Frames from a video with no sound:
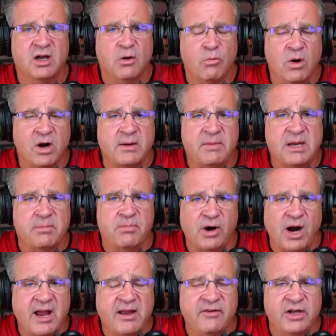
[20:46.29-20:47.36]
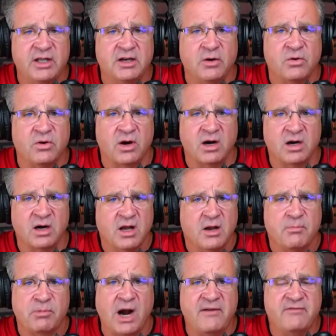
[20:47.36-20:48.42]
want to be private, or
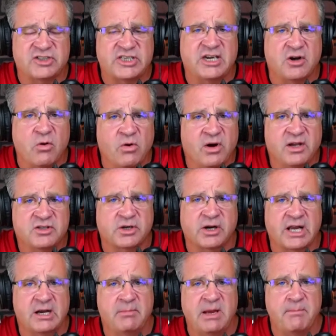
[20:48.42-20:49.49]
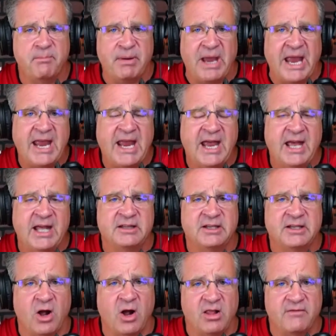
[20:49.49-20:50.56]
privacy coins are going to be banned
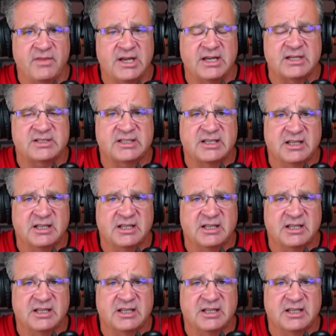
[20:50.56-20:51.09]
and all of this.